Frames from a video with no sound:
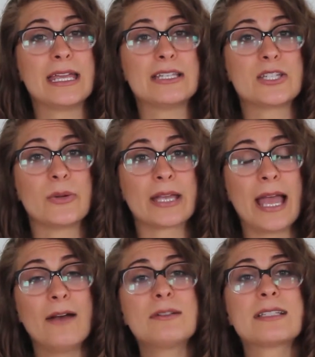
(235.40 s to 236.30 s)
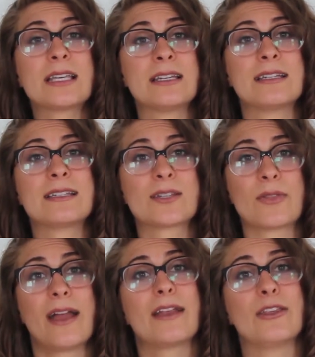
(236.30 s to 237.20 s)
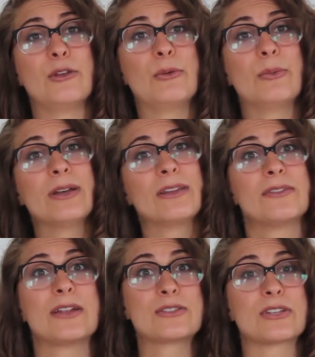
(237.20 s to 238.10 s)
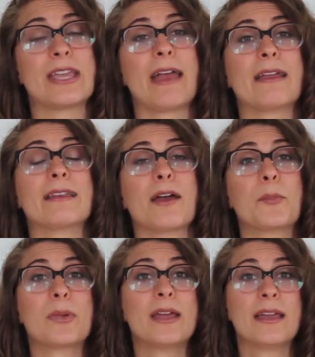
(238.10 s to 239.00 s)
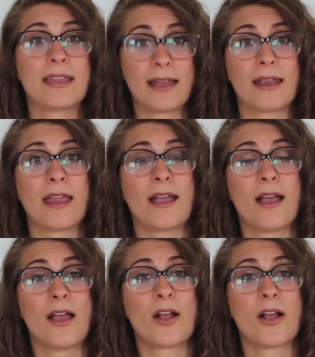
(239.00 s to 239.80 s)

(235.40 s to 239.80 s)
into account so that you will eventually end up getting